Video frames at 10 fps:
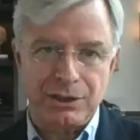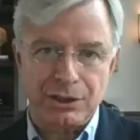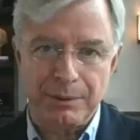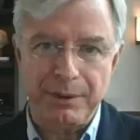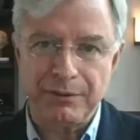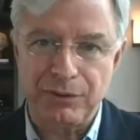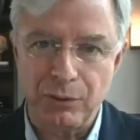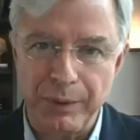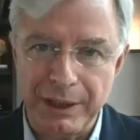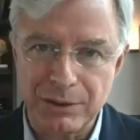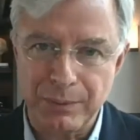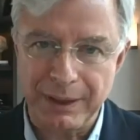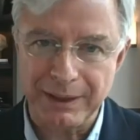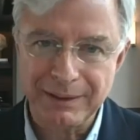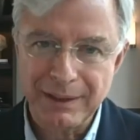you know, it's not just going to be a few
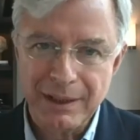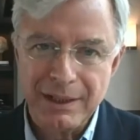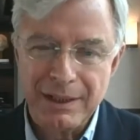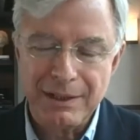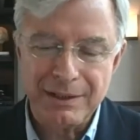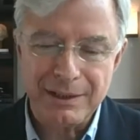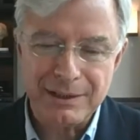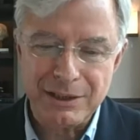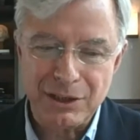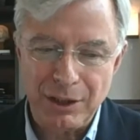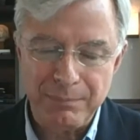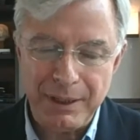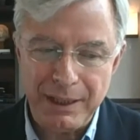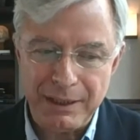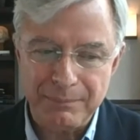weeks. This
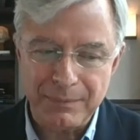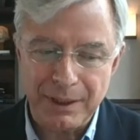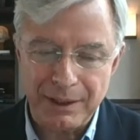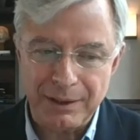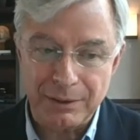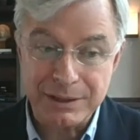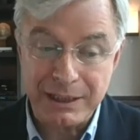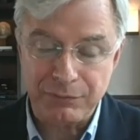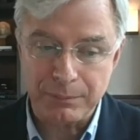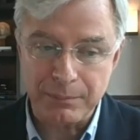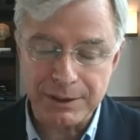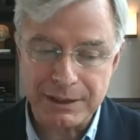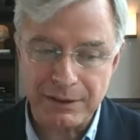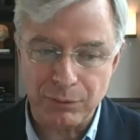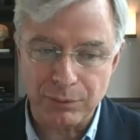is going to be
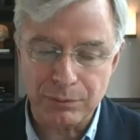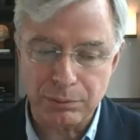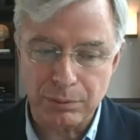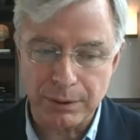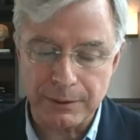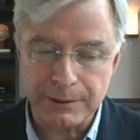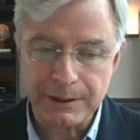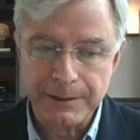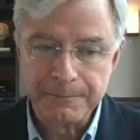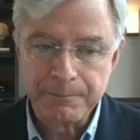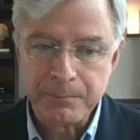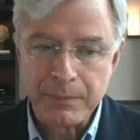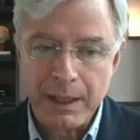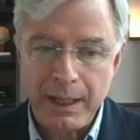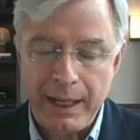several months, several quarters,
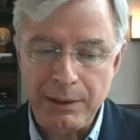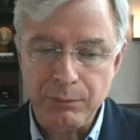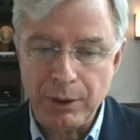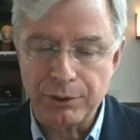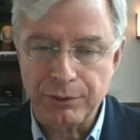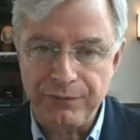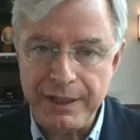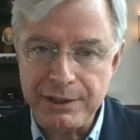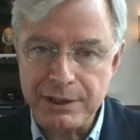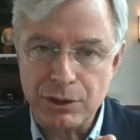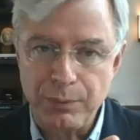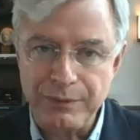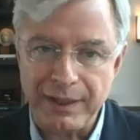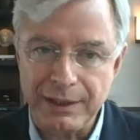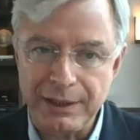and we go through
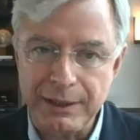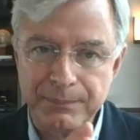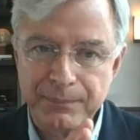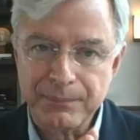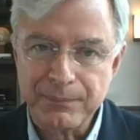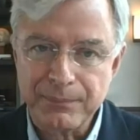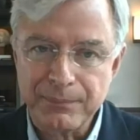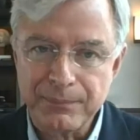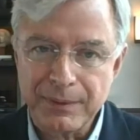phases. So we've had the